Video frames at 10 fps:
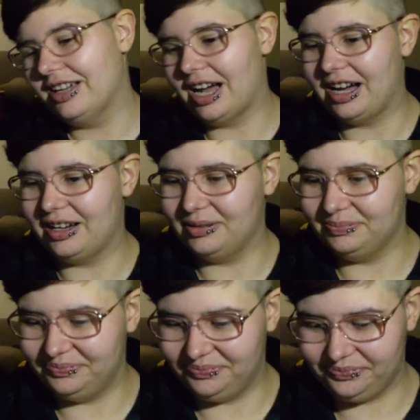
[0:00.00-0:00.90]

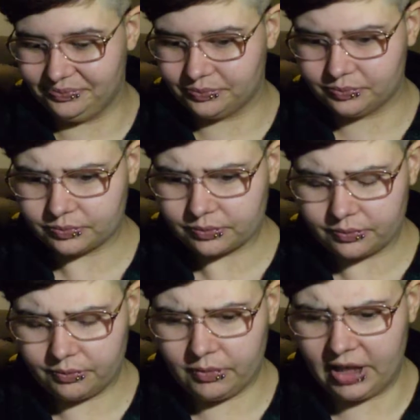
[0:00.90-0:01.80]
And
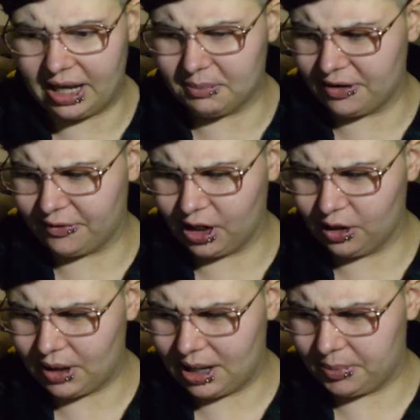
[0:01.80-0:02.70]
my
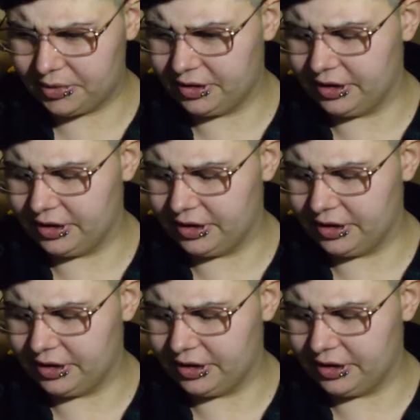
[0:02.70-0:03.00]
follow-up,